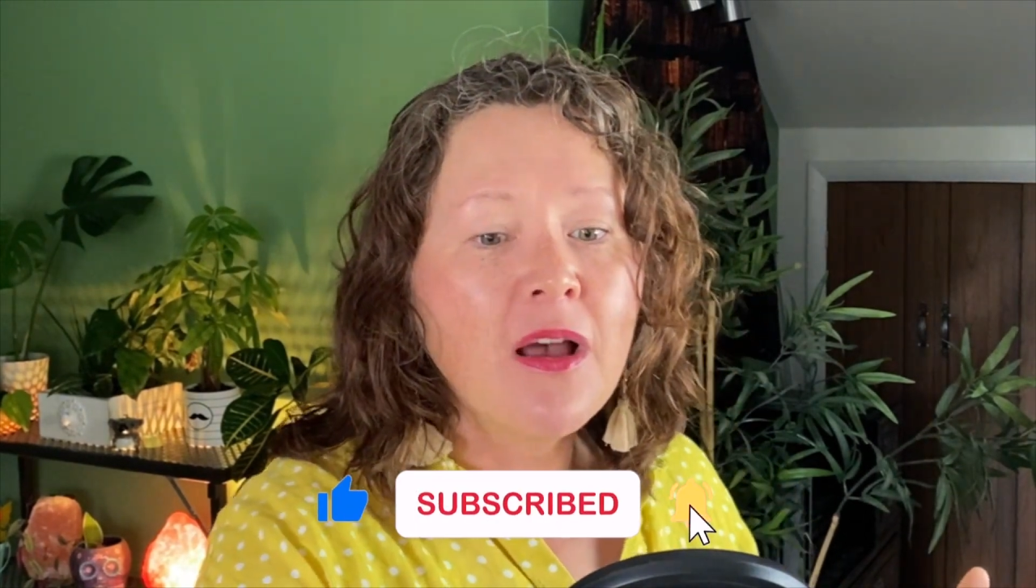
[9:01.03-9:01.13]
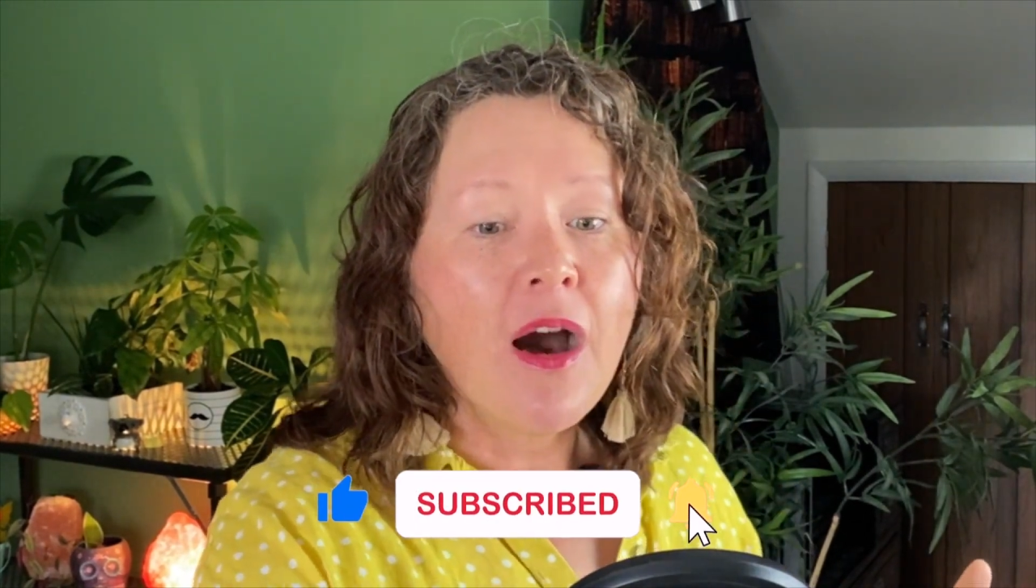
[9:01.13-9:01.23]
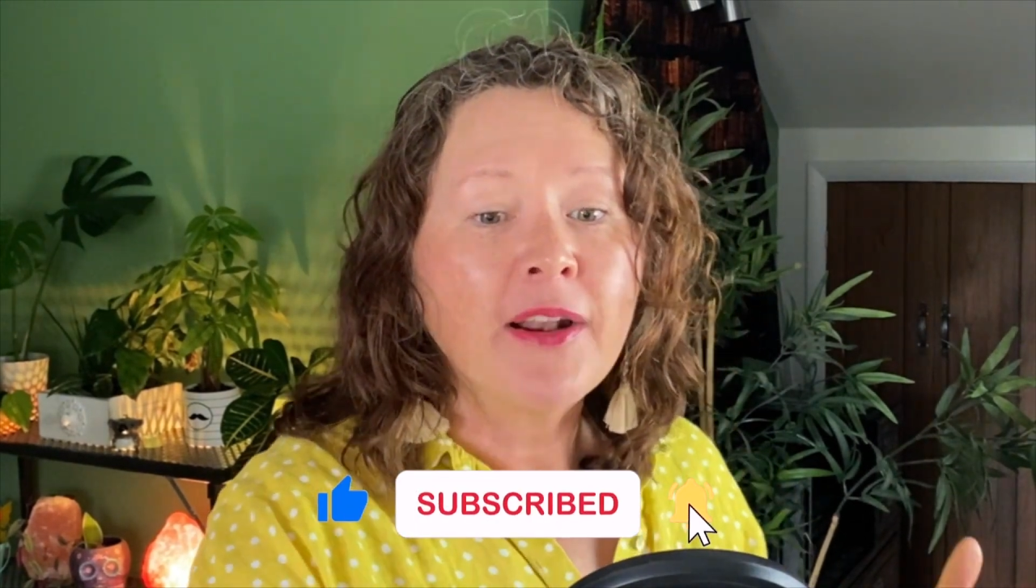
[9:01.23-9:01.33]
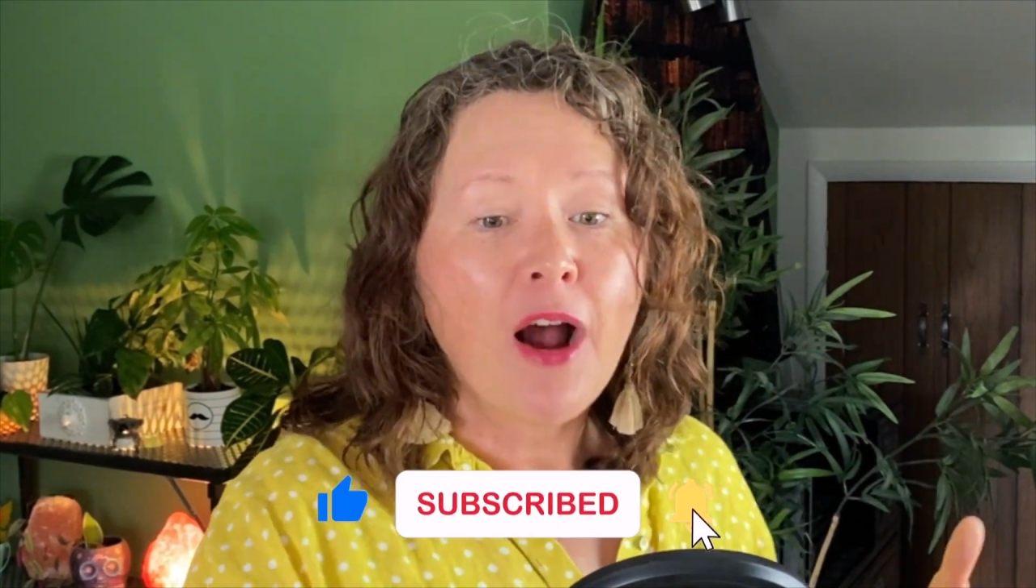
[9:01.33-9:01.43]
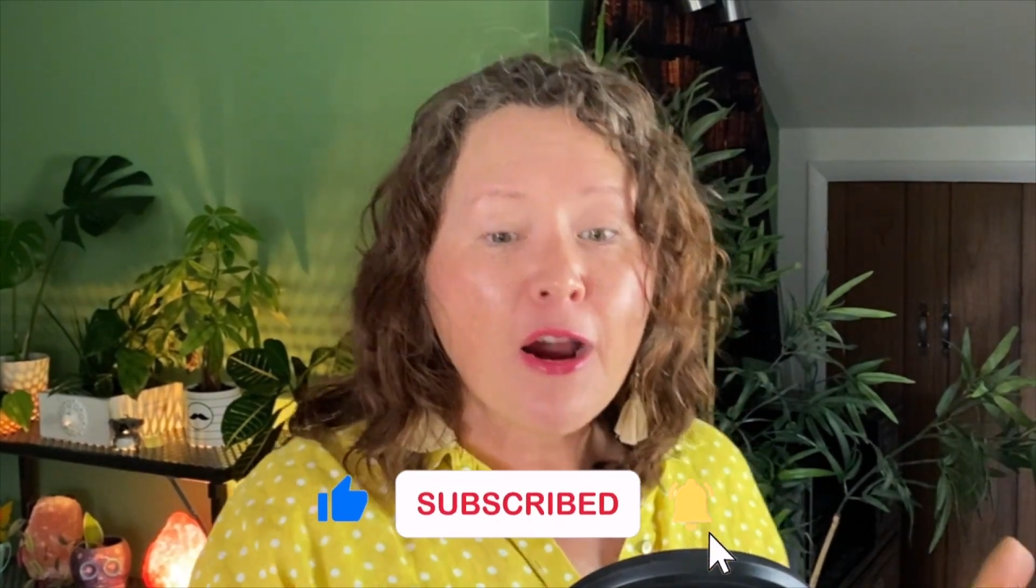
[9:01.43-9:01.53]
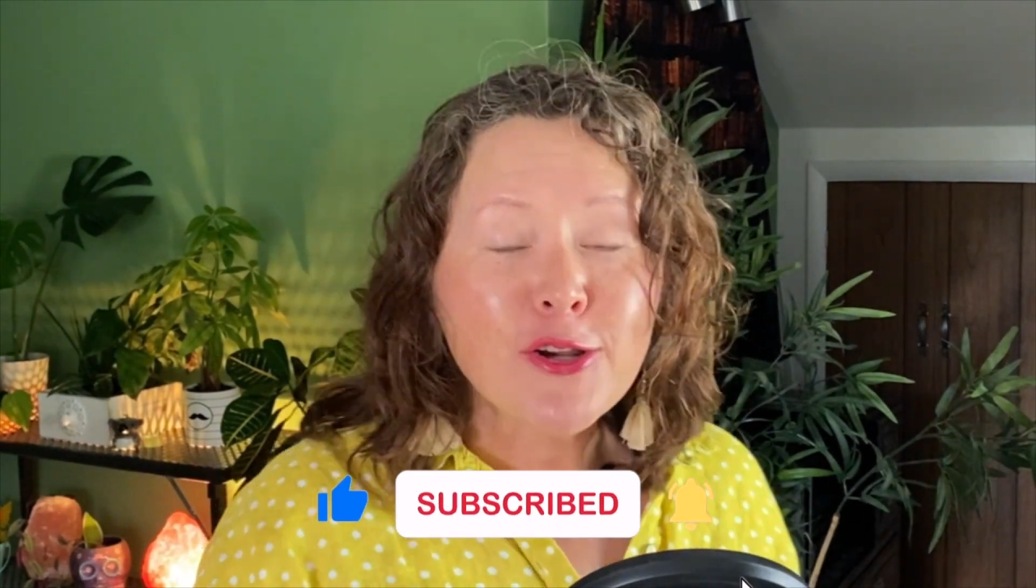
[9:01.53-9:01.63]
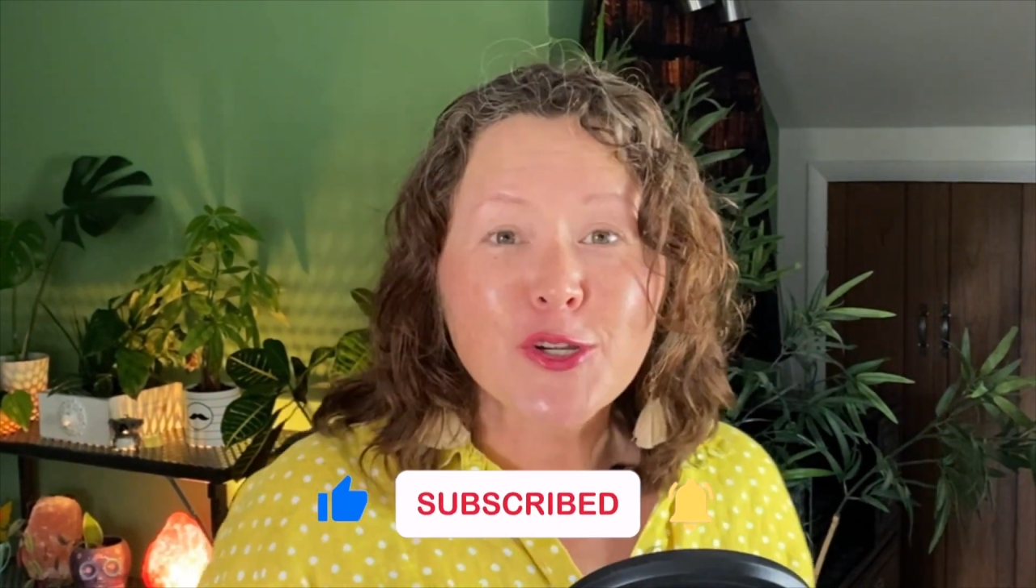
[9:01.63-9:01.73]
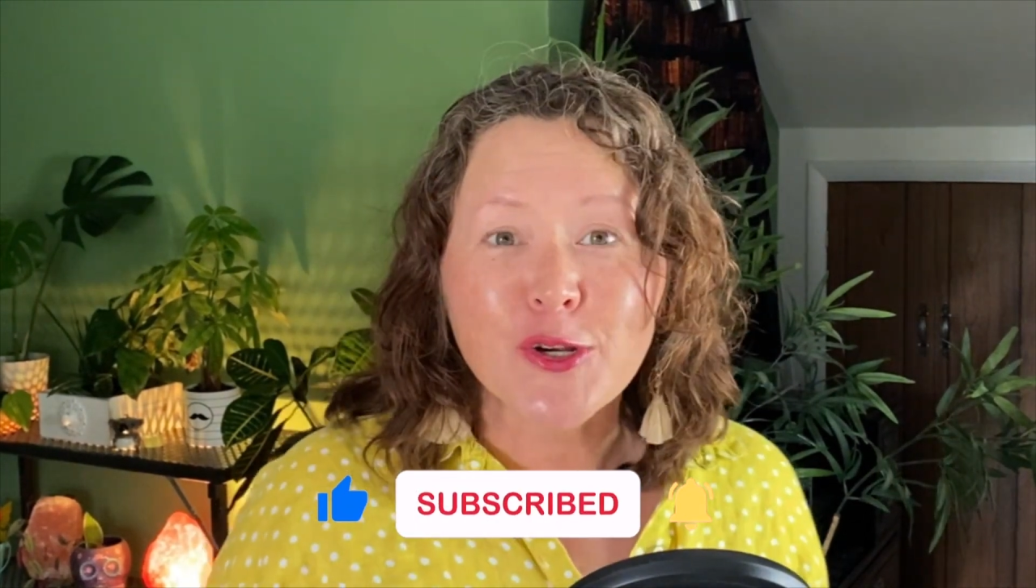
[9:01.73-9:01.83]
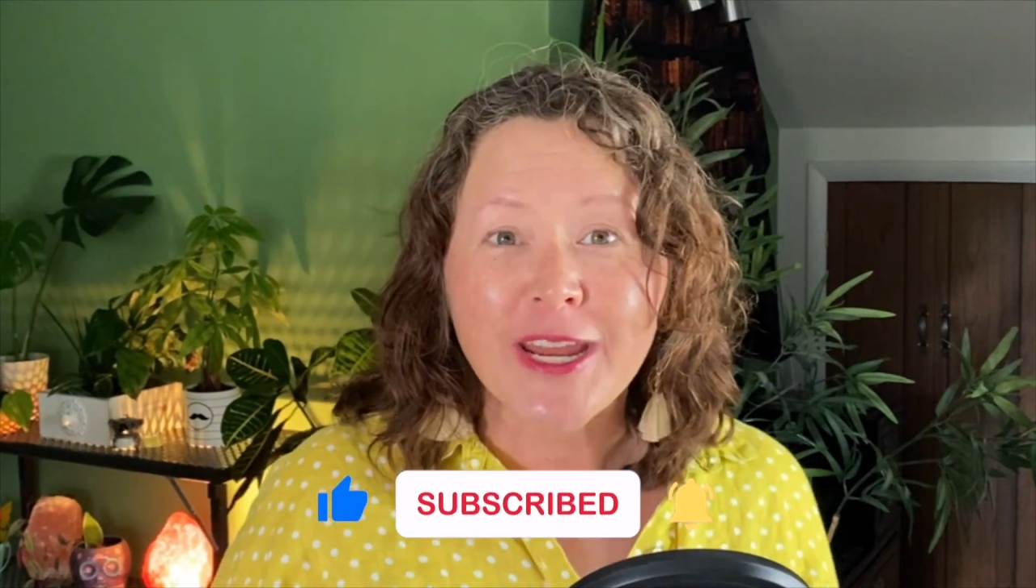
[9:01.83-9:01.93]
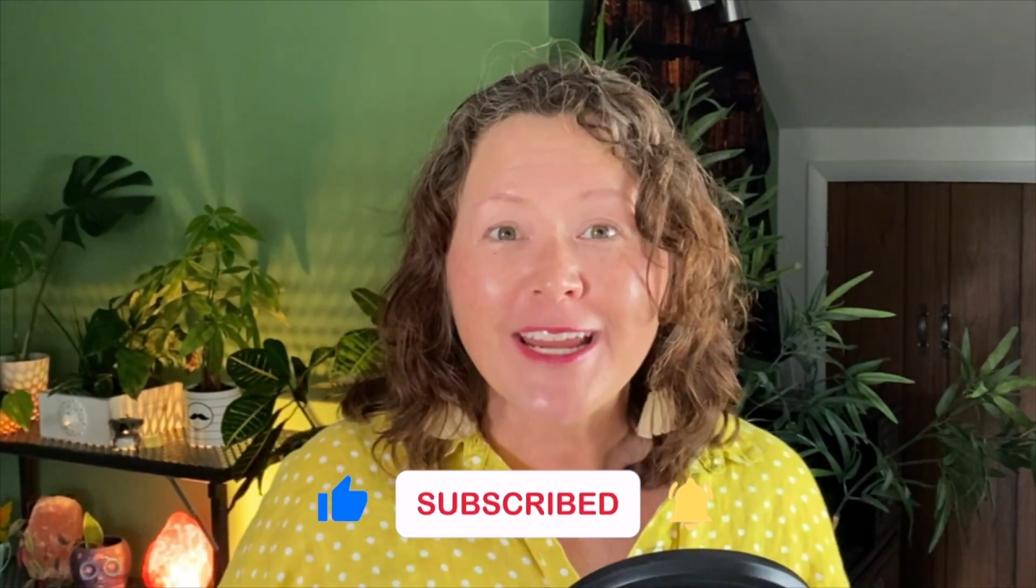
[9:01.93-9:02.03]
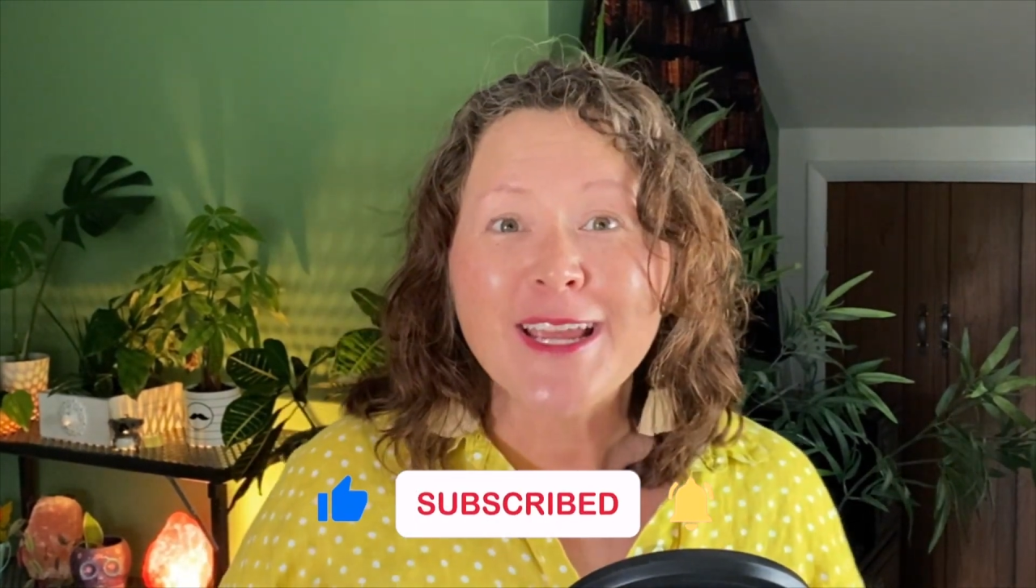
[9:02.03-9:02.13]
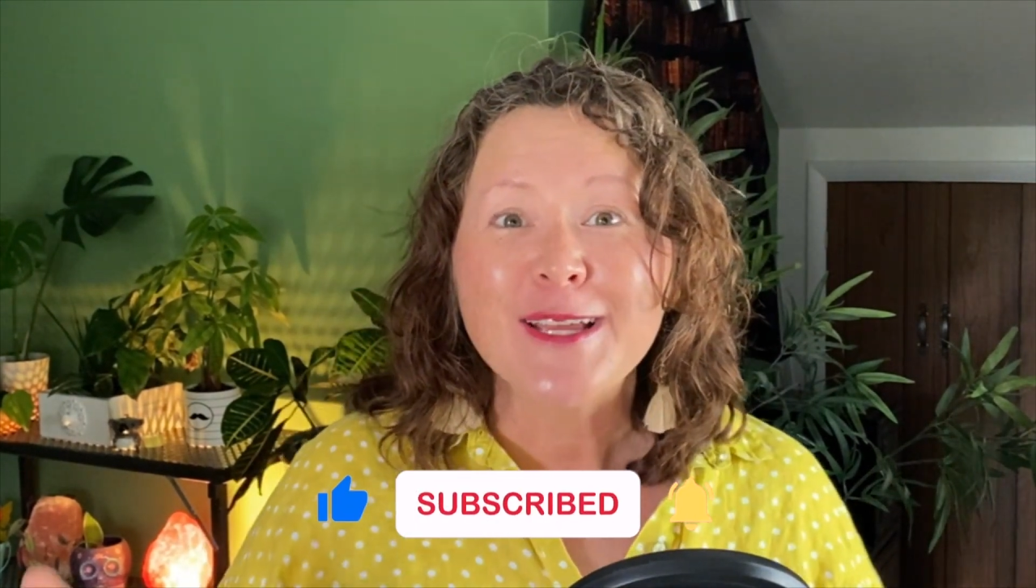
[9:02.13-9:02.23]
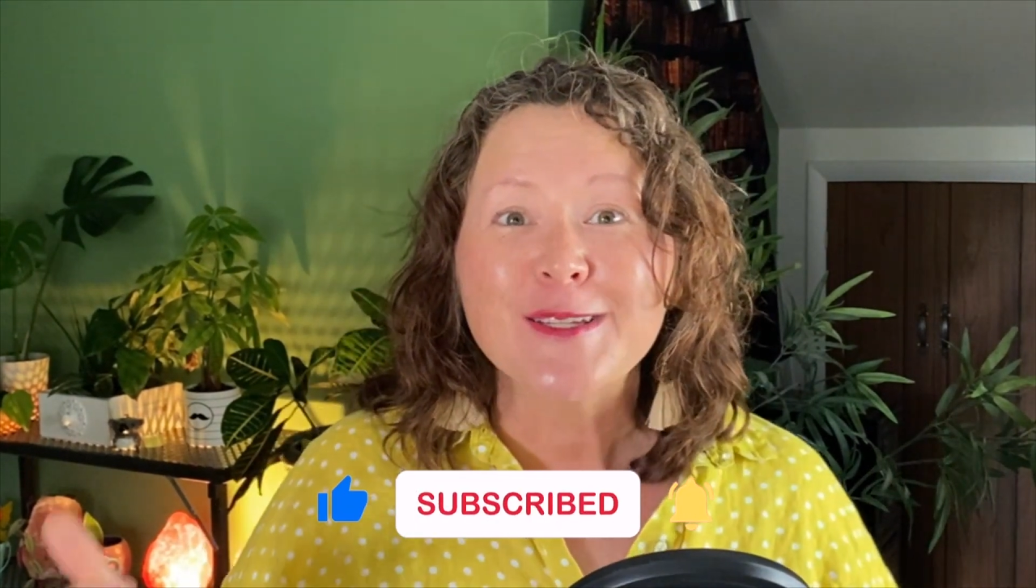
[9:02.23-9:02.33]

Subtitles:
on our journey